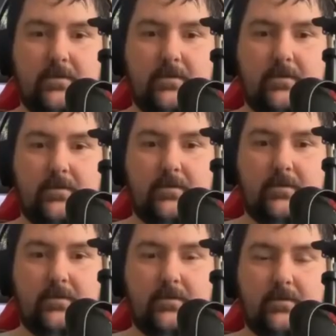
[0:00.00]

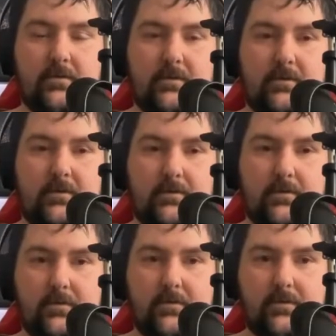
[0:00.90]

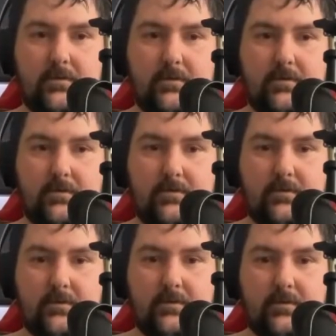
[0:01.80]

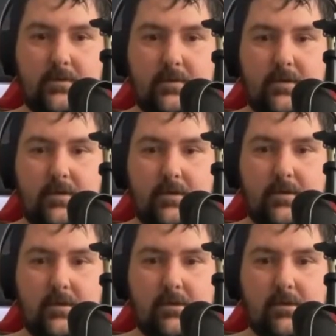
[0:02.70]

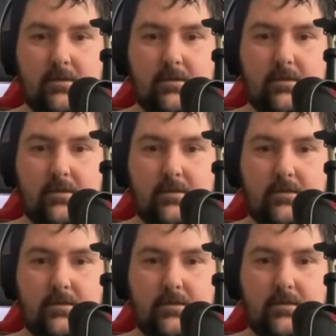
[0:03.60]

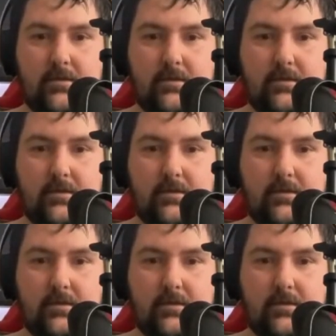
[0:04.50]
No words are spoken by the person on screen.